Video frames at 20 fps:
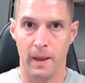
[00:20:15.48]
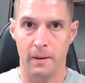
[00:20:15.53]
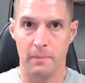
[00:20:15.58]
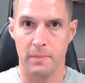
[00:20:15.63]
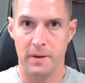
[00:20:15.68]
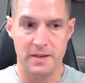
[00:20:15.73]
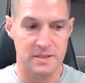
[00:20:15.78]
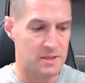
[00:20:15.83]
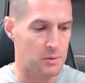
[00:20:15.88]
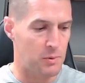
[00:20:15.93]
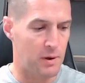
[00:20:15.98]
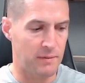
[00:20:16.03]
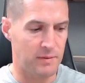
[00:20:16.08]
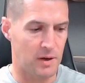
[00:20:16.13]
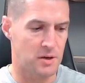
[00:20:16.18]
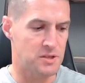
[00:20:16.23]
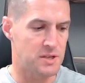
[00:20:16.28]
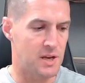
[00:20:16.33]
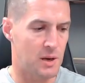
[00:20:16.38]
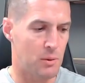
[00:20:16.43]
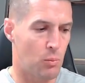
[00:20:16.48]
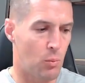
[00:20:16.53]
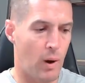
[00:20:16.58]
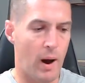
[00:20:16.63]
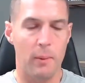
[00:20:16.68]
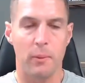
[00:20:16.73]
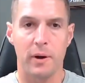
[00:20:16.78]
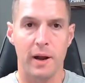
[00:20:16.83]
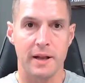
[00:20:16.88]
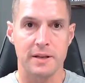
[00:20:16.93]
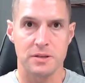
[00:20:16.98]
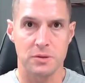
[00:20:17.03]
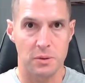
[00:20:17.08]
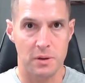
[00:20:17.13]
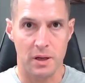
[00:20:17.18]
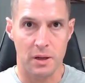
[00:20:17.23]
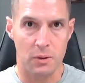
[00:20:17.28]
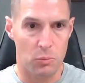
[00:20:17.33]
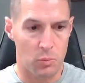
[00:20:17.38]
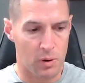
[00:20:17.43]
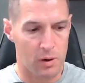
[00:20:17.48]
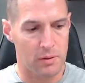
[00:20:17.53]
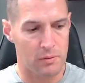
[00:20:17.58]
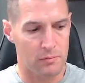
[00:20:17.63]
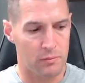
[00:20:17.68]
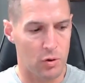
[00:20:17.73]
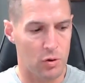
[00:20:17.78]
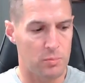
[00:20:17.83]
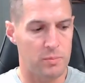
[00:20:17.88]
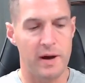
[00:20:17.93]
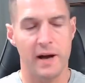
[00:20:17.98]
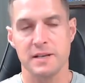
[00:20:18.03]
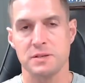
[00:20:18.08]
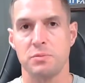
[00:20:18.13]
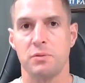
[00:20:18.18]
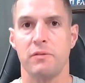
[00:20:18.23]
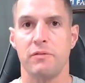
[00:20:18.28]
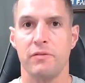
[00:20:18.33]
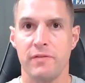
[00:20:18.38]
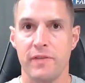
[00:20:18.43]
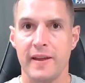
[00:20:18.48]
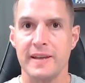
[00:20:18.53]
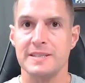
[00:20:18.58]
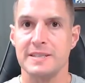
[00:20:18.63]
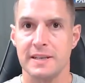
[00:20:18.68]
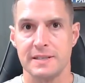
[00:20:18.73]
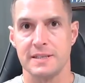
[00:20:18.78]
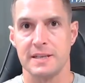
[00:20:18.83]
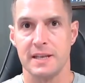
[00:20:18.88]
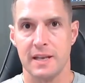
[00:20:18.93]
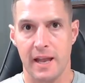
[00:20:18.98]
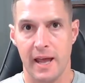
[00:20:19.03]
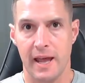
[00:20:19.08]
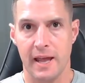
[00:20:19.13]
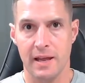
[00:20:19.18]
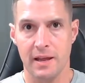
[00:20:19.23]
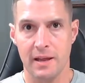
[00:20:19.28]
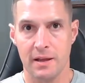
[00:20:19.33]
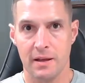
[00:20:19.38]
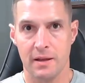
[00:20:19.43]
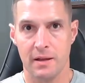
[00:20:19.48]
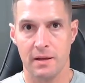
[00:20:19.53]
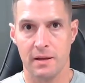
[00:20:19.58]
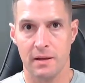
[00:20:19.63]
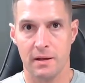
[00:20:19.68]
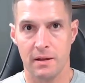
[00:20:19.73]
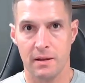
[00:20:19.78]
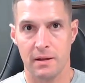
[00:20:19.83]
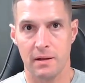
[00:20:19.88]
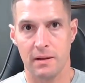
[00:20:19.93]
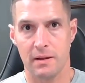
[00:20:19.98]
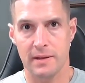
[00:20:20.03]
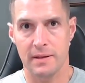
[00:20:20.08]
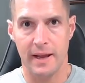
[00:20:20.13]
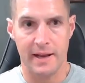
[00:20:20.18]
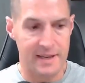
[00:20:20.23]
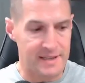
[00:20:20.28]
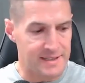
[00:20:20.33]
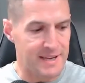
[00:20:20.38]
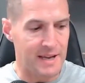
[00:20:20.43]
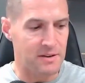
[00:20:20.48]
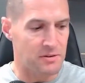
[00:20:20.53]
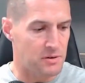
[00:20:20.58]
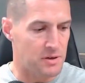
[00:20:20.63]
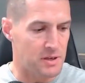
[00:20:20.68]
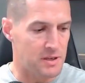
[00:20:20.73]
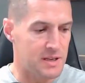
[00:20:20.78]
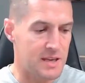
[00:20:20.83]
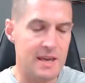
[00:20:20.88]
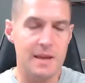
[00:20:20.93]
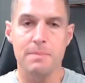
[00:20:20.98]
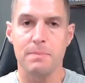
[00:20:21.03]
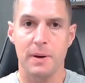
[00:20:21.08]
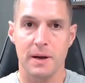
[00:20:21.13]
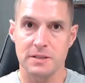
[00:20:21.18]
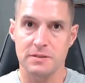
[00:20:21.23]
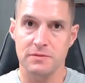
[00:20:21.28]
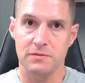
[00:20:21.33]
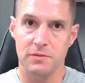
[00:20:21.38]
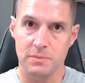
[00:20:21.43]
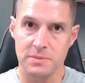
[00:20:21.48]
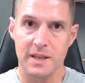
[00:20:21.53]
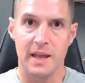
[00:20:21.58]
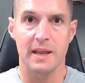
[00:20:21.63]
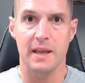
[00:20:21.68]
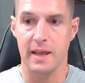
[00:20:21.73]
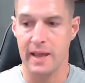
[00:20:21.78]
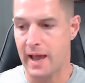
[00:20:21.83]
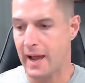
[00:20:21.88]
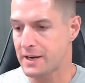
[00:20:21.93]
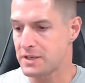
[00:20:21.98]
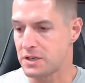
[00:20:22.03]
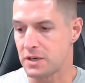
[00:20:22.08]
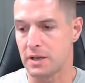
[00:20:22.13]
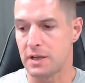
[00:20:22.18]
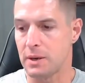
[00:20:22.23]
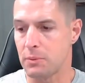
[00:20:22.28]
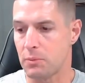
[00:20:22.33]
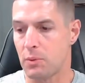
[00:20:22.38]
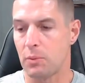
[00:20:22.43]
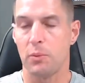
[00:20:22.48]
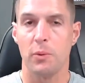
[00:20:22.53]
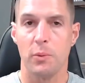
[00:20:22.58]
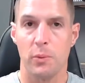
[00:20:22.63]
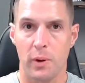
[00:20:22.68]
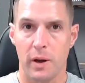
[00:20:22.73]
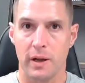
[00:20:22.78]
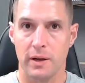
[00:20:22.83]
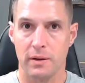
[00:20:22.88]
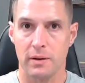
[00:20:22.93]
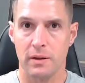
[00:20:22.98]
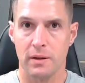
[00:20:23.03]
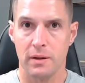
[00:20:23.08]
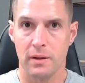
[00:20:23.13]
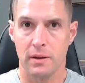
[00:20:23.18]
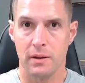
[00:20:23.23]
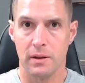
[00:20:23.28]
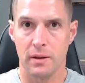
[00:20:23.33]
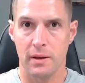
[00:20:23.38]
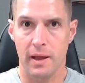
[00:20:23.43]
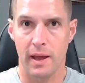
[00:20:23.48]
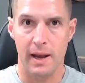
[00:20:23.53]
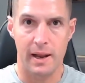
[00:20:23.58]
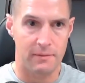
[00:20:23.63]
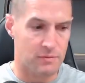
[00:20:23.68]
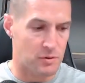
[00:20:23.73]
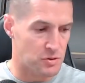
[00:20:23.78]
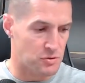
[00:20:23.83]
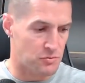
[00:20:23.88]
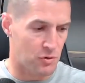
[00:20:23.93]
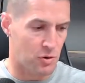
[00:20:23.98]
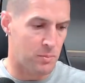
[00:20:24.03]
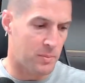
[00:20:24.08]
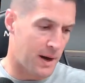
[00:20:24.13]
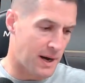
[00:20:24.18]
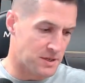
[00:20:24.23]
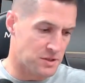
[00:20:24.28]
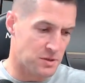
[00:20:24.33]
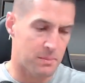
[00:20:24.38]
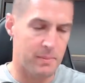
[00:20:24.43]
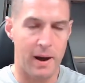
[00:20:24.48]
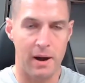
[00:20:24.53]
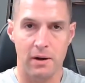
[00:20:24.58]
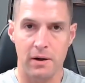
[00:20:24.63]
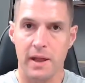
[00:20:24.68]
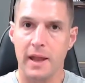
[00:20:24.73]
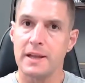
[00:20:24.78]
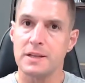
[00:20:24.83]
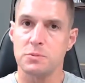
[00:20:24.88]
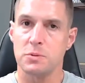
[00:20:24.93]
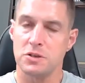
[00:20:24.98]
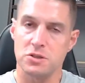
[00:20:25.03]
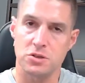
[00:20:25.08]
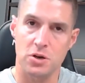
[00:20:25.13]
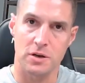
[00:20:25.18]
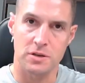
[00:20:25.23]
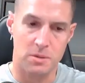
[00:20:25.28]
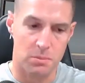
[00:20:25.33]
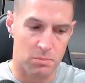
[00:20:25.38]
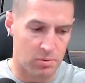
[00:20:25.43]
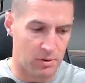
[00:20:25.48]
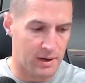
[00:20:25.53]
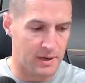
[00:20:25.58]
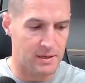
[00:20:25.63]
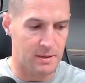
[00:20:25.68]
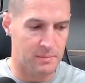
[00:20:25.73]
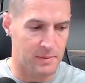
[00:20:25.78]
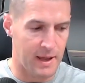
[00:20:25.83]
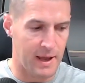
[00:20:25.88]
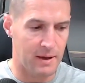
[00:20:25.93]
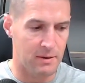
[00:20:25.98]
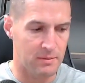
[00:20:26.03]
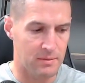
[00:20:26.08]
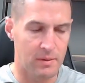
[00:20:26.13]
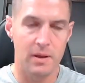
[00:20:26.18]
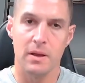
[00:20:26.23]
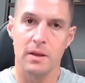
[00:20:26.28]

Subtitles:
Because then we have to understand why we're not doing it. What are the roadblocks we're facing today that continually keep us from taking action to get where we want? And if there's roadblocks or barricades, we can start to break them down.